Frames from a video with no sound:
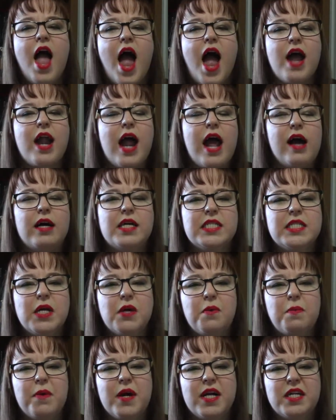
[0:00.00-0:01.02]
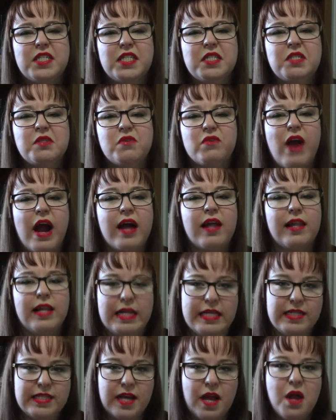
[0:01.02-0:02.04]
And I also purchased
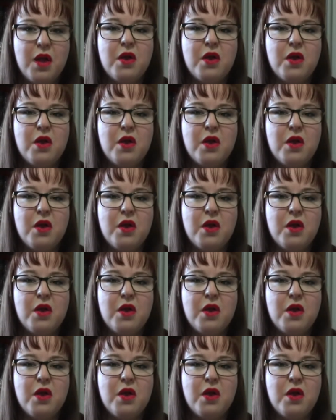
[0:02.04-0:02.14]
Reckless.